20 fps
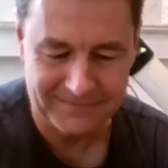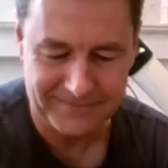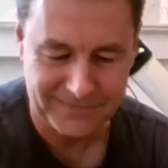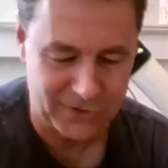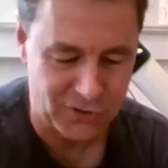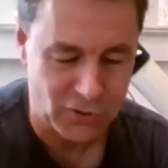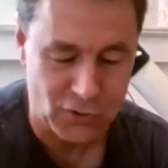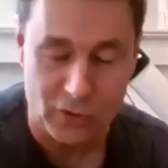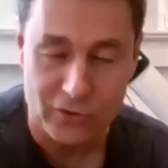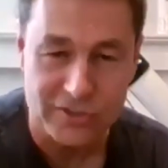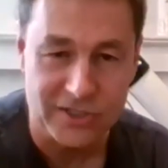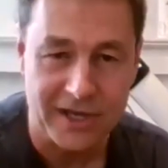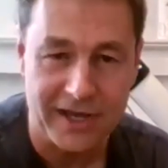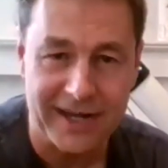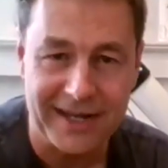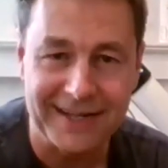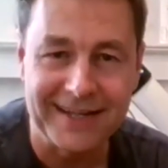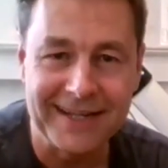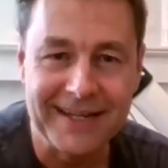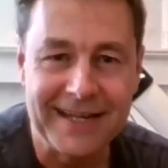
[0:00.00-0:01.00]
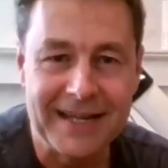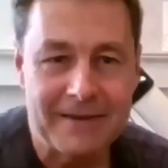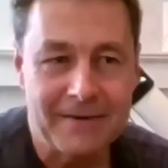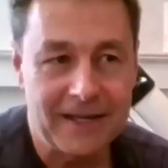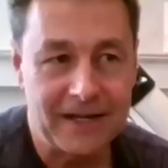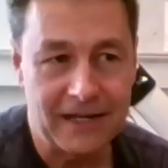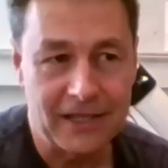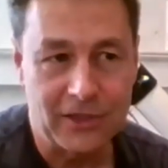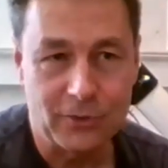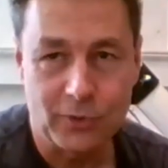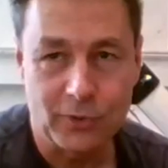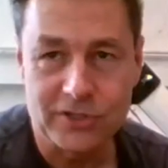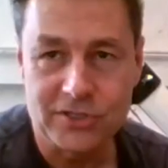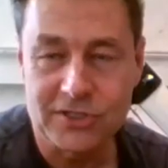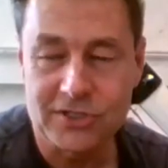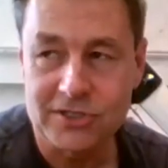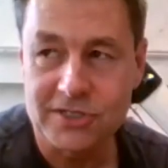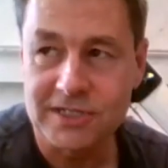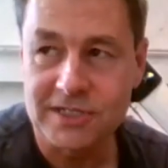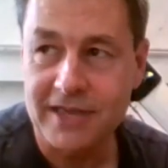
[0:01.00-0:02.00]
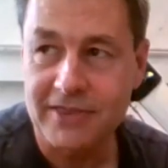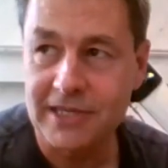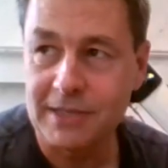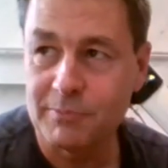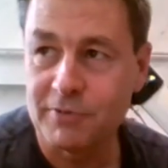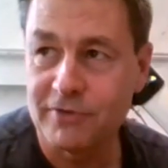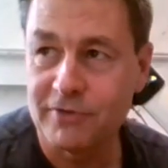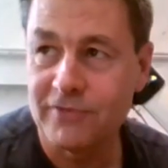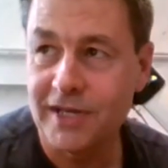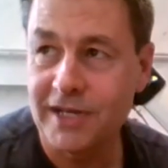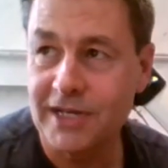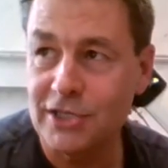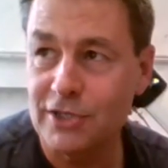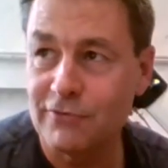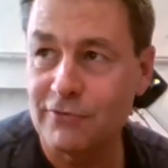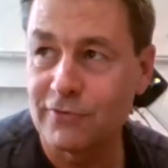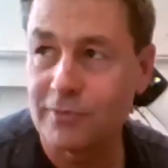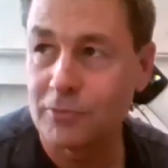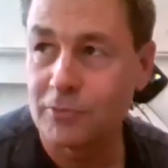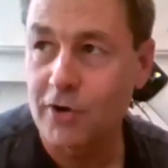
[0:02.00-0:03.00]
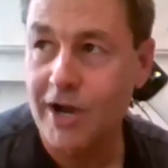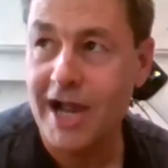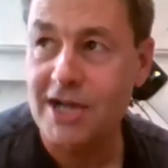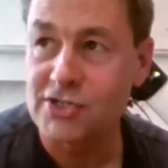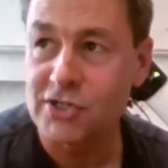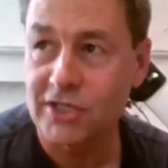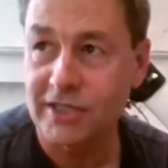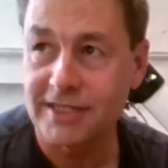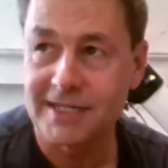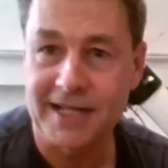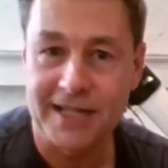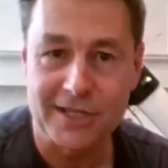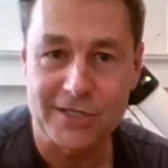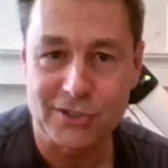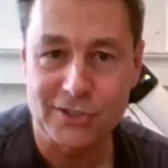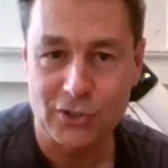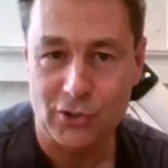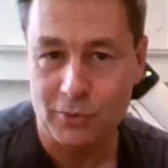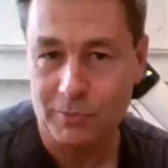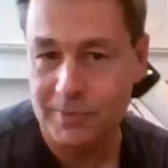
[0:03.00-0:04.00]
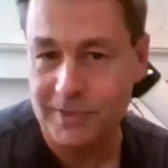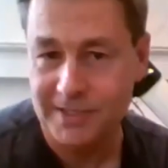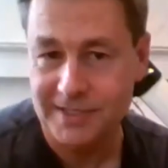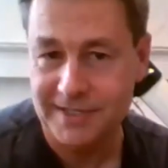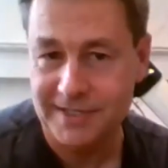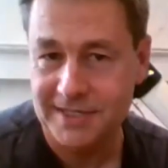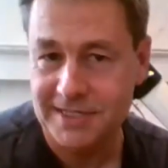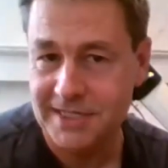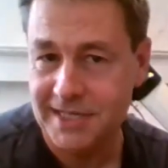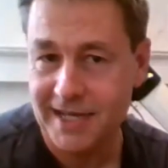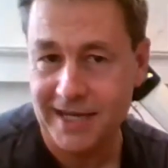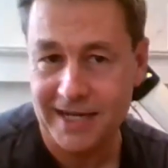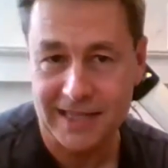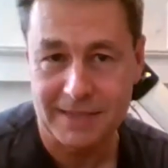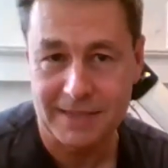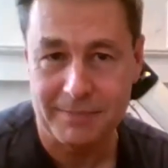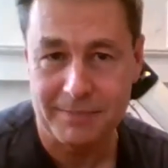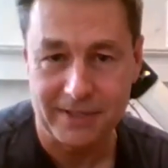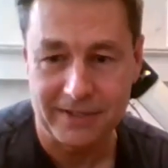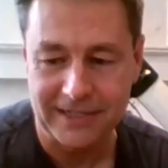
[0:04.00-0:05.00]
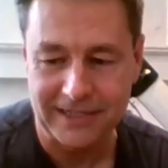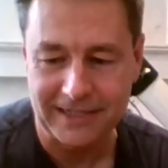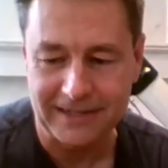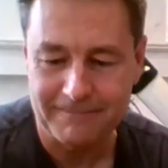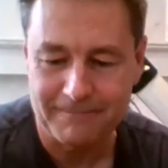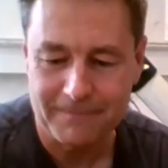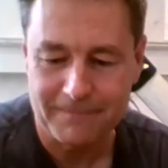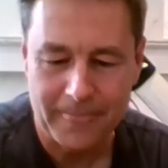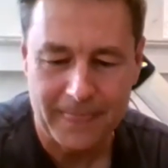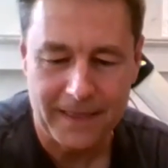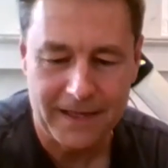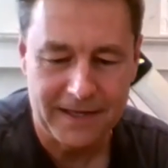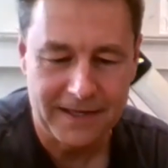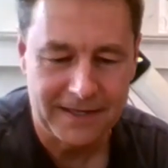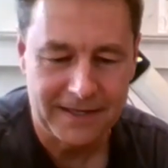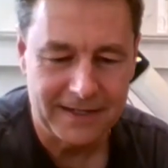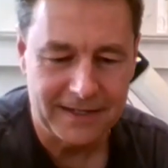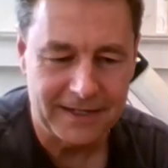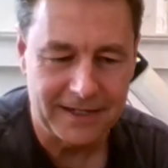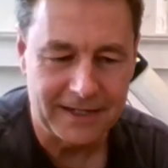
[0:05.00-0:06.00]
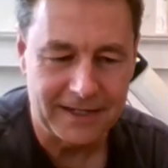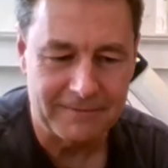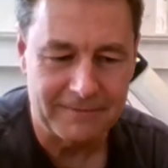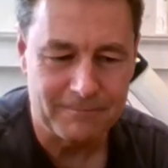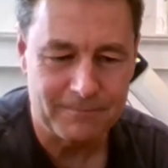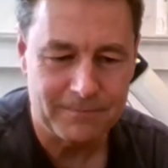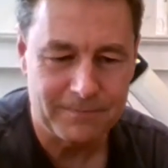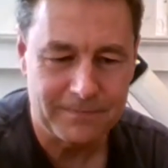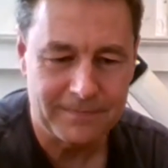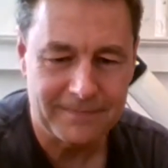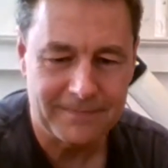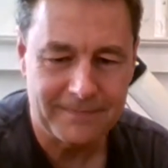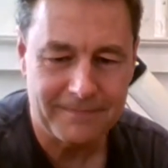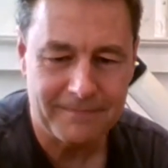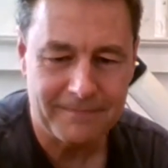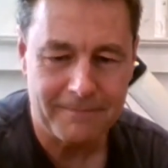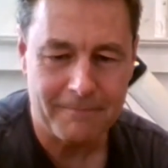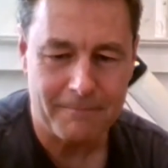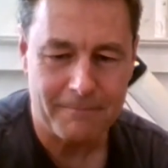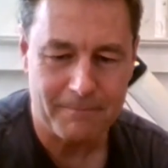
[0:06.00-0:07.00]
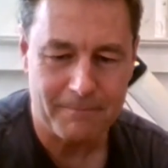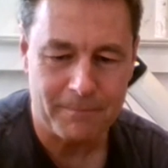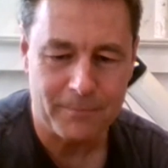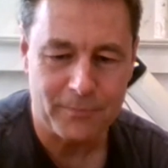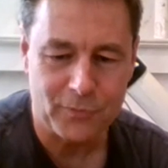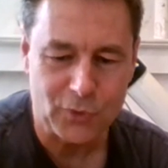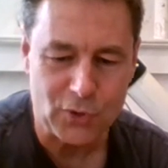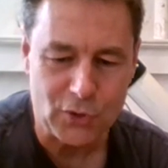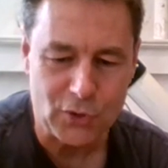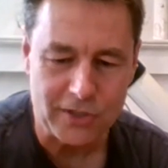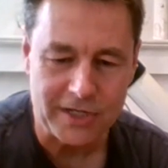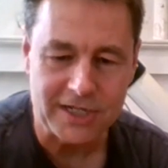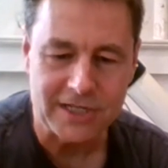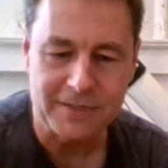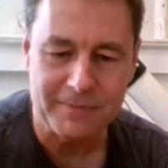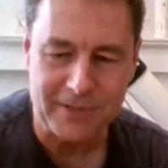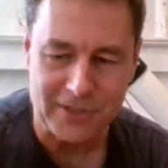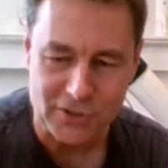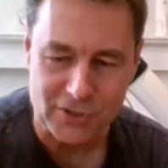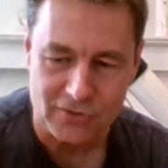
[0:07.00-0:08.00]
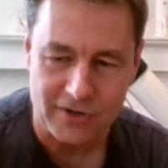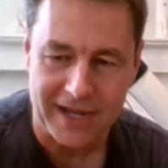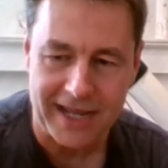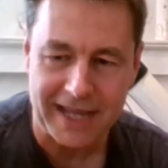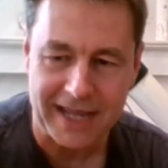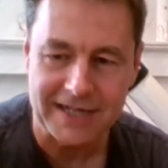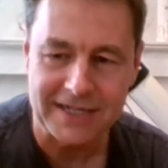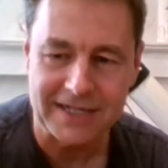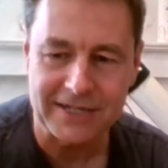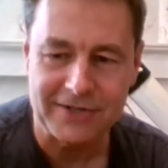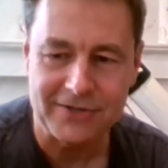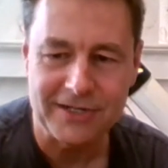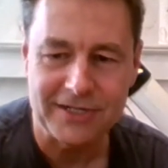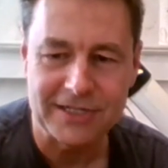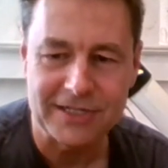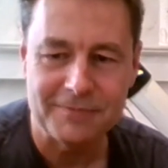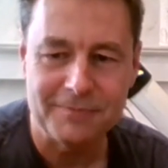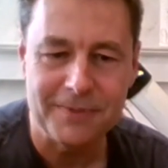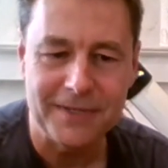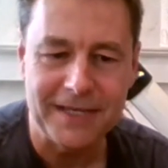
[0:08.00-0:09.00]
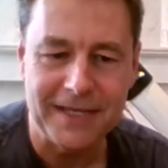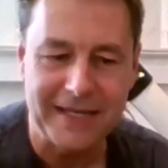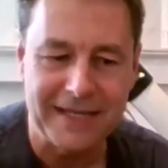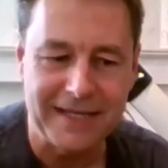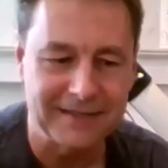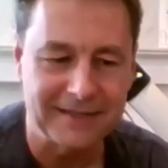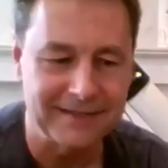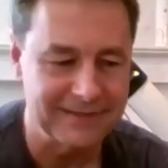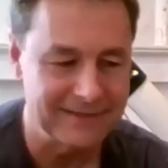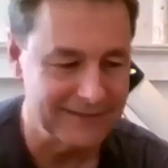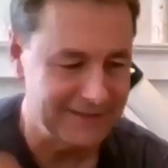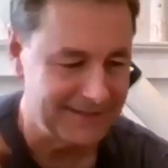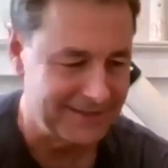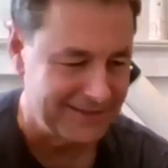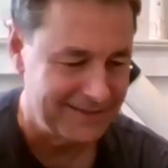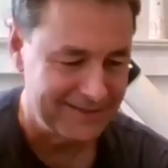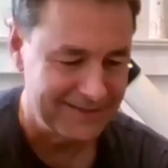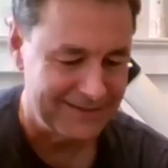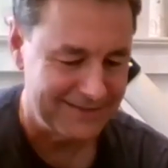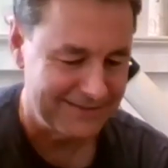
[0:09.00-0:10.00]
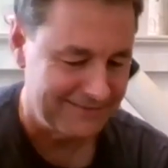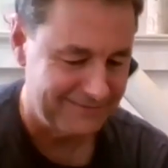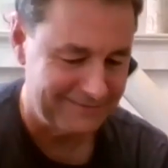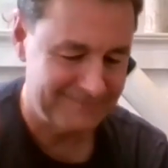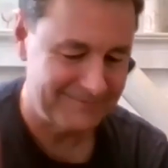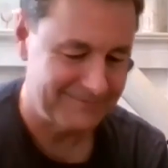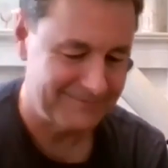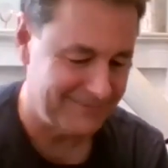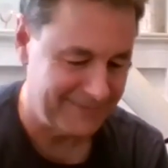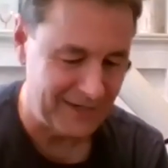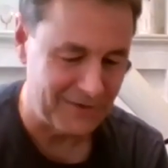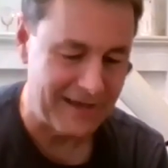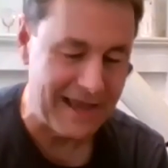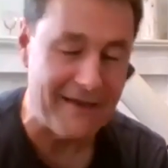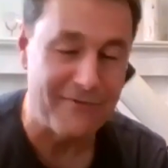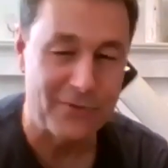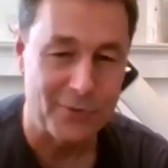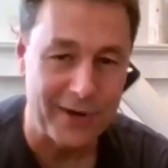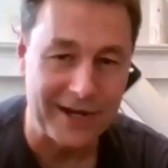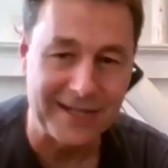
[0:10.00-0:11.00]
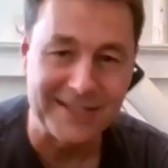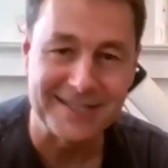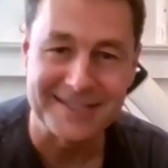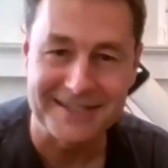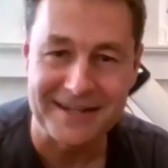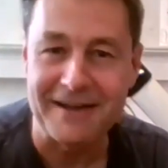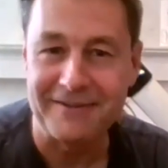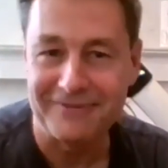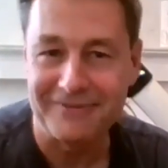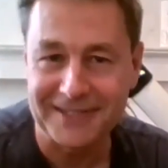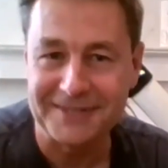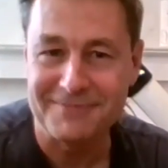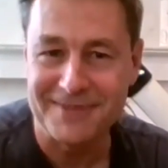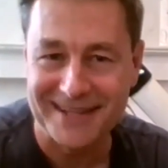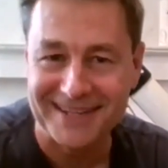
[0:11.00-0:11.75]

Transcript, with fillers: controls on it. In other words, there's nothing preventing you from crashing the telescope into the side of the building. Um, you need to be trained, you need to be, you know, have the right stuff to